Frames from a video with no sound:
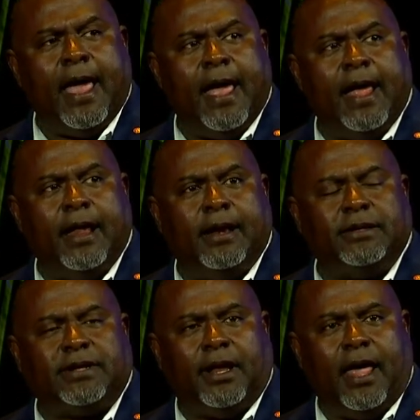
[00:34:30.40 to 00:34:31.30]
And
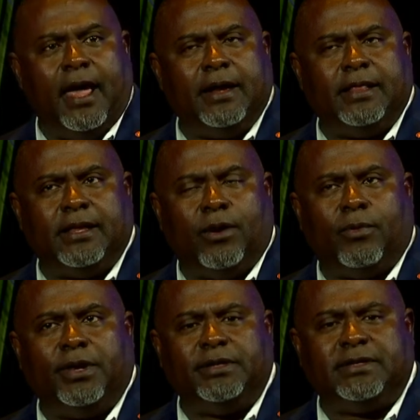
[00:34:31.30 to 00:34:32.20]
there's a line in there
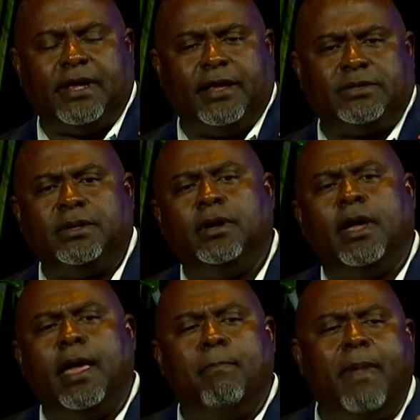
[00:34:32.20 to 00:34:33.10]
where he says,
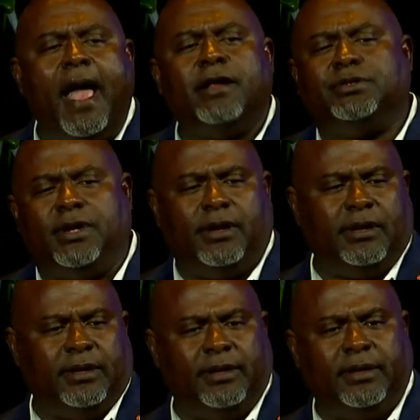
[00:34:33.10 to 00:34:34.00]
Imagine,
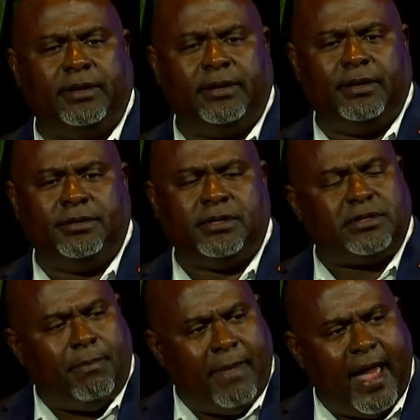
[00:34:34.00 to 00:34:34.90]

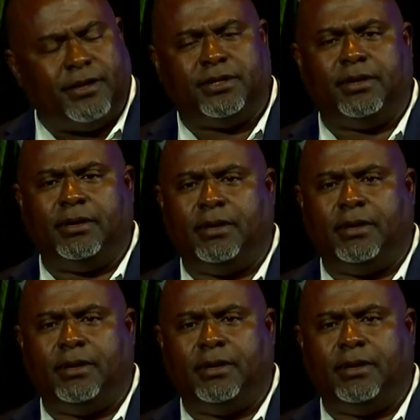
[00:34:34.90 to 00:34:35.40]
just imagine,